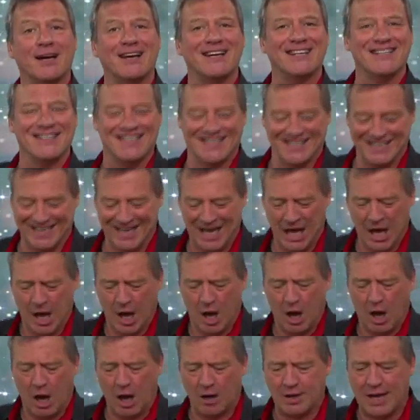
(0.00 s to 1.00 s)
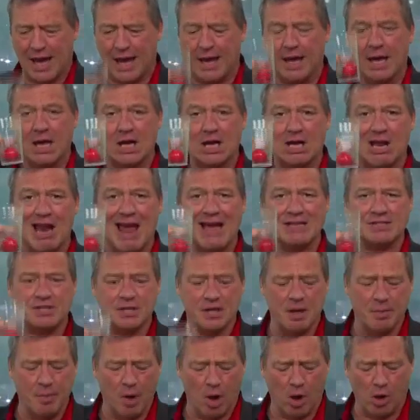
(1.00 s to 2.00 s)
Okay, glass
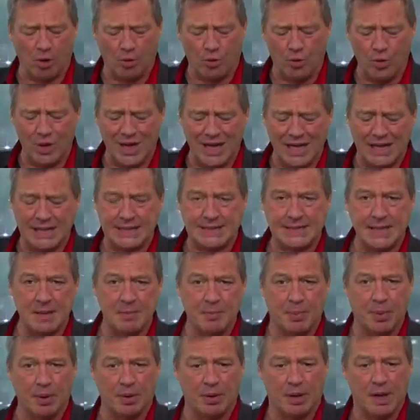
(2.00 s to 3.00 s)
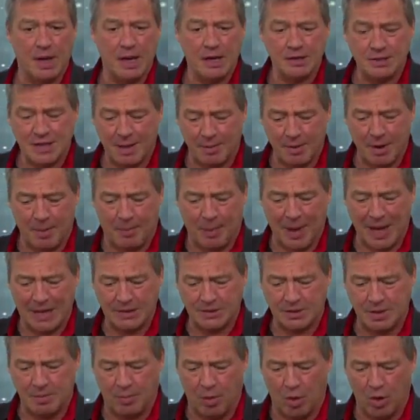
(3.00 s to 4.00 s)
and a ball, really simple. So I'm going to
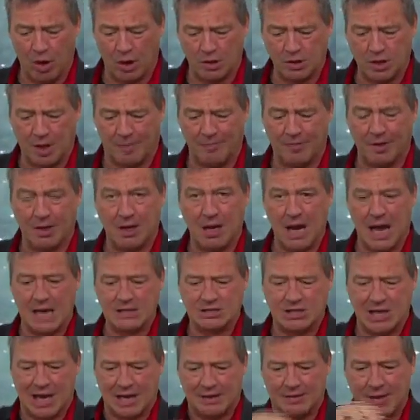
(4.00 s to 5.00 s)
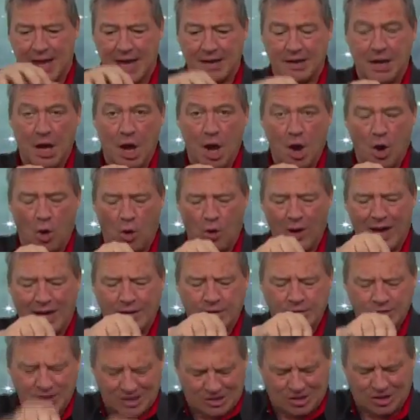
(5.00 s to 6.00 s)
place the ball on top of the glass like that. All I
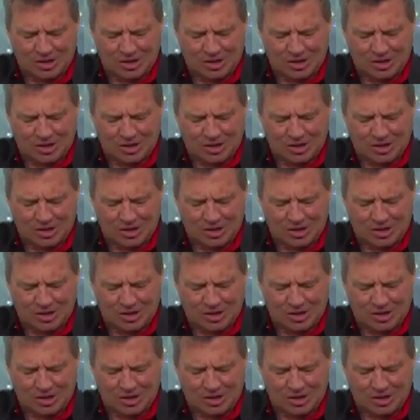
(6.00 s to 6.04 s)
do is